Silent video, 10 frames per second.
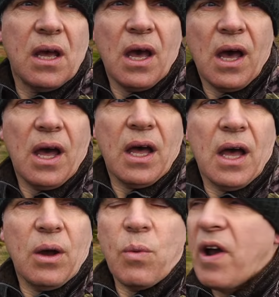
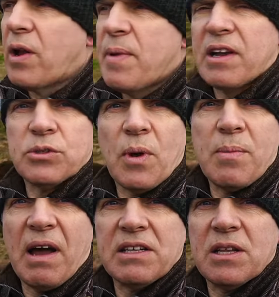We're going to make our way
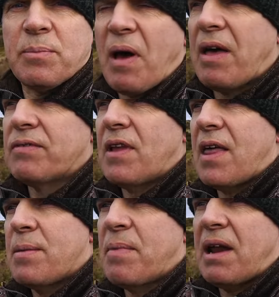back to the path now,
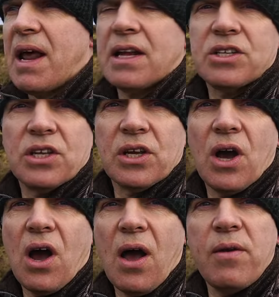then back down to the
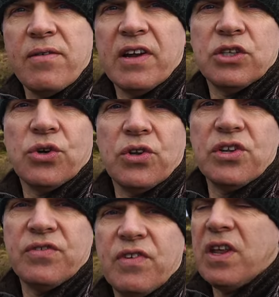car. Hope you've enjoyed
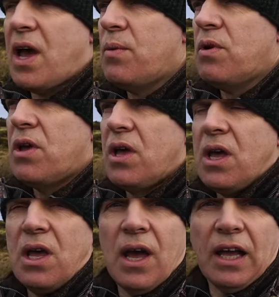this video.
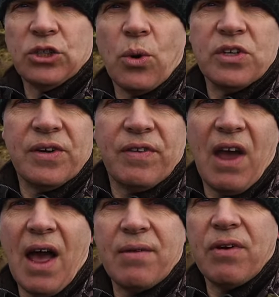As always, if you
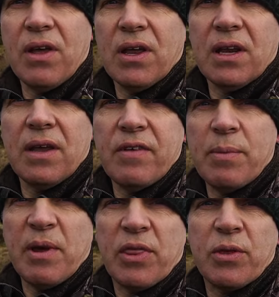have, give it a
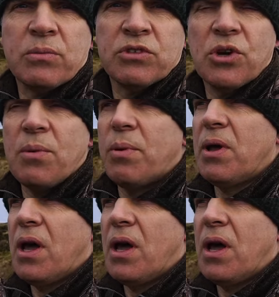big thumbs up.